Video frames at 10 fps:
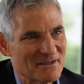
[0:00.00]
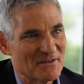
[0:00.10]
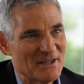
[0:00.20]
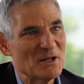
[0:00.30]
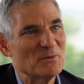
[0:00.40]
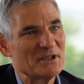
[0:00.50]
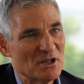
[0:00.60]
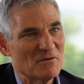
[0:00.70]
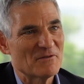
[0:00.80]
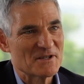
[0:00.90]
The thing we
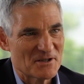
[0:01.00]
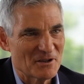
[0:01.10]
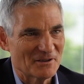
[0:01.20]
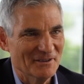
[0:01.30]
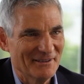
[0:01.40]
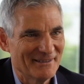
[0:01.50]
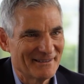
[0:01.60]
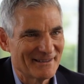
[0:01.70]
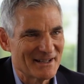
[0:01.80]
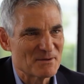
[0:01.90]
know for certain
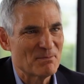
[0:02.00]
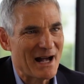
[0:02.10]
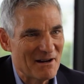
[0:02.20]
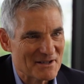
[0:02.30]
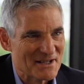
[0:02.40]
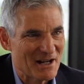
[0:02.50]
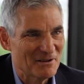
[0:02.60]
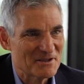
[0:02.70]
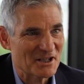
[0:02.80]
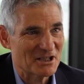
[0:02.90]
is
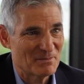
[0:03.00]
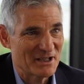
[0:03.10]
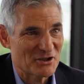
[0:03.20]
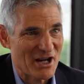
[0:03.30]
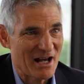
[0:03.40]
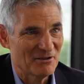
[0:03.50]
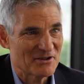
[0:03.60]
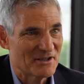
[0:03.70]
biosolids are going to be a challenge